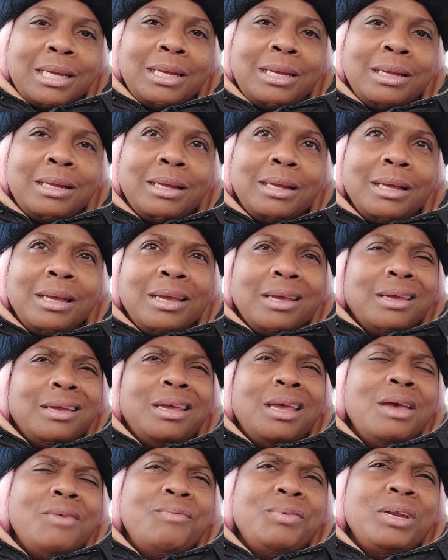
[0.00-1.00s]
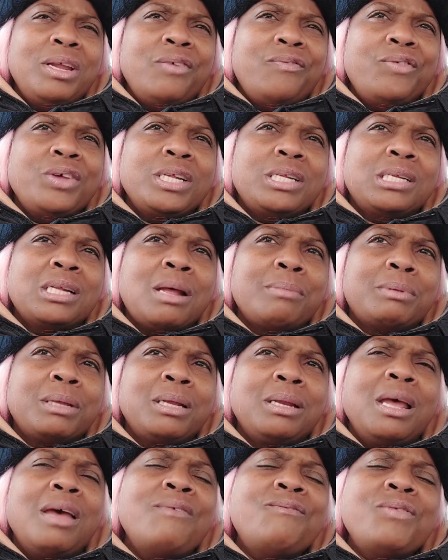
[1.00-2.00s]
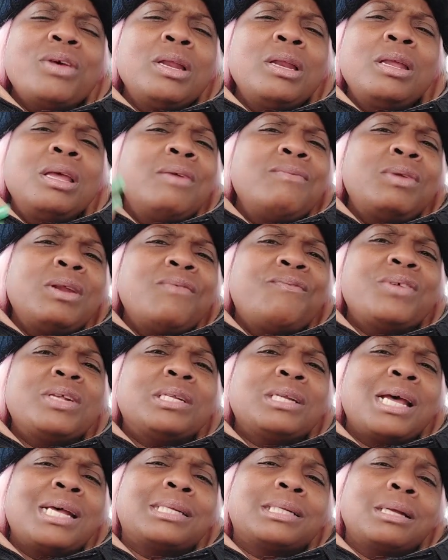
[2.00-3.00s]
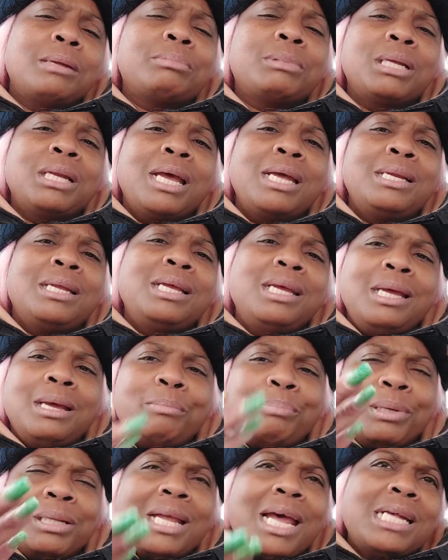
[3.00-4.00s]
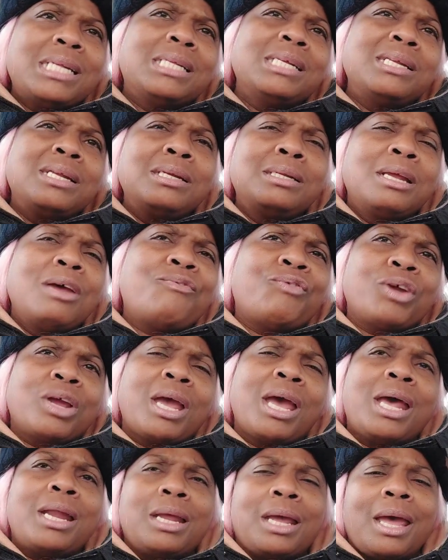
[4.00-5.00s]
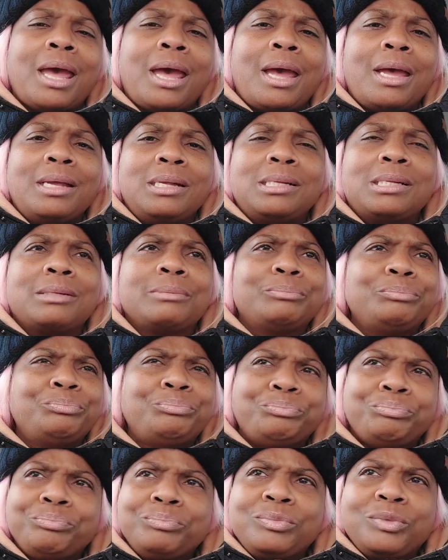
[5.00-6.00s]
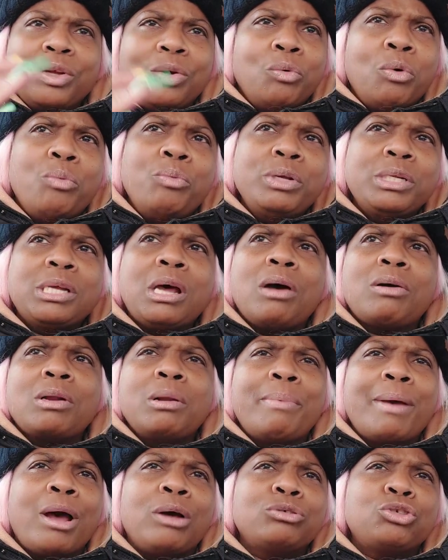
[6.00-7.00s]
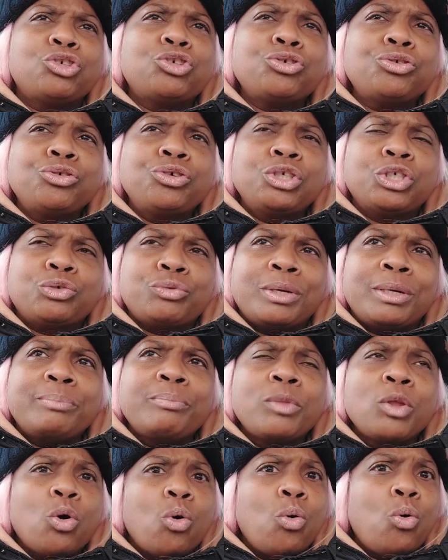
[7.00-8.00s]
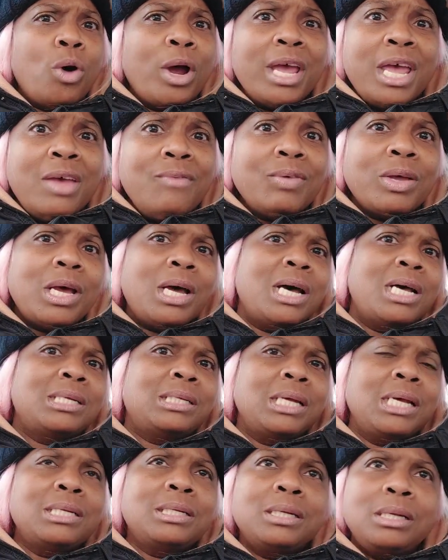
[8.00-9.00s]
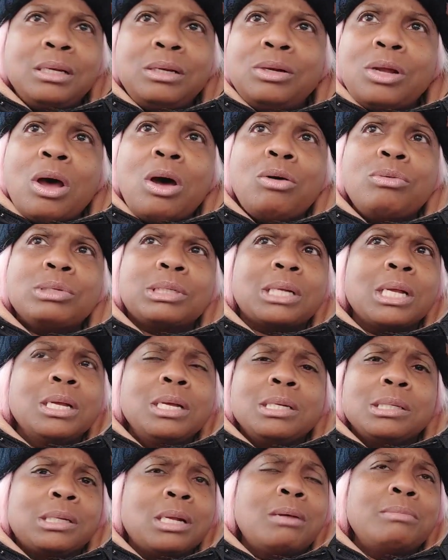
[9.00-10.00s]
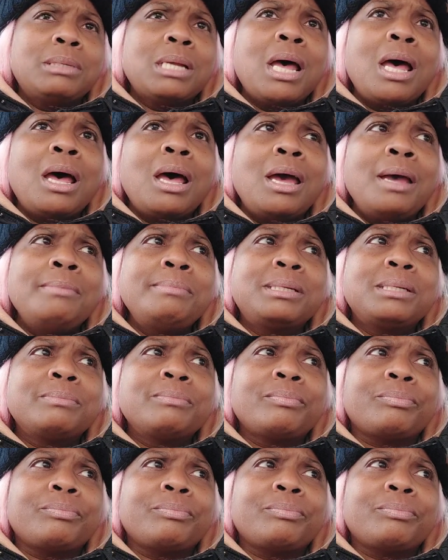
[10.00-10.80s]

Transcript: it. Even if it's something, if it, even if it's not something they did, but that's in a different kind of case. When we're talking about children, or even us as an adult, sometimes